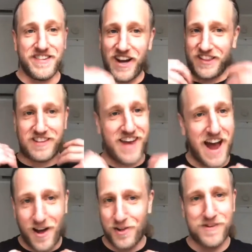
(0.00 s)
got the
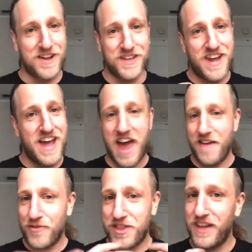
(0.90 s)
towel around the neck,
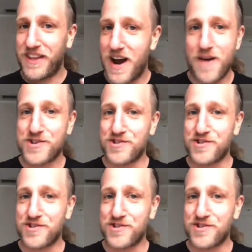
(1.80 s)
everything I was trying